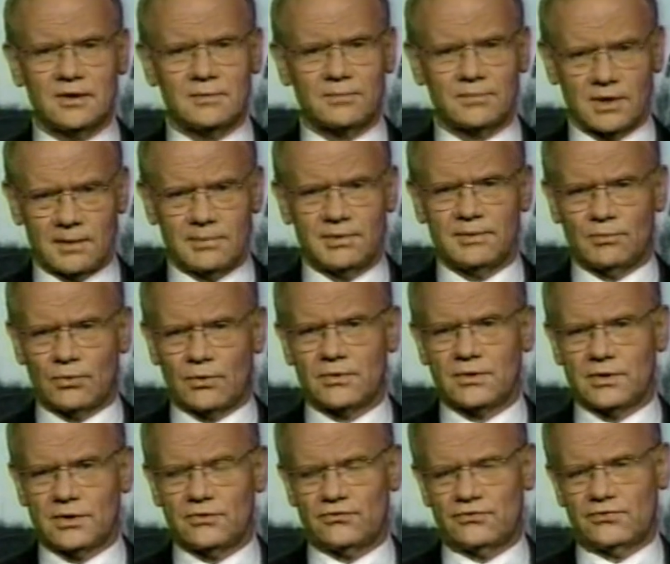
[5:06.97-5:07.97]
probably more
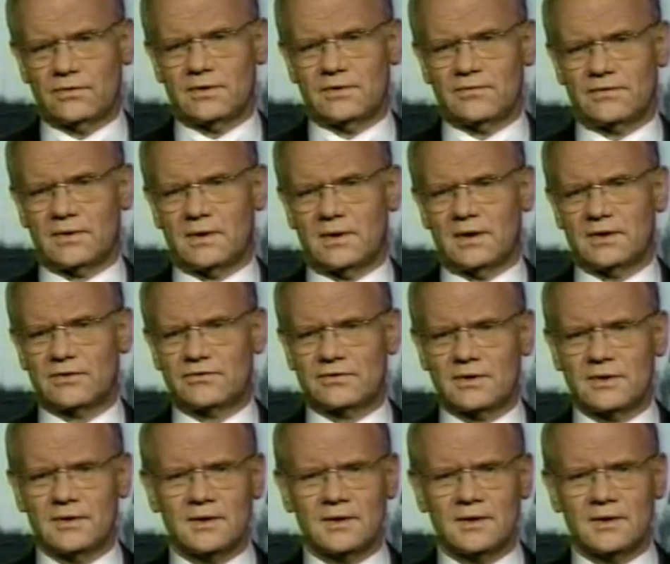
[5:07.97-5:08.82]
than it should have cost,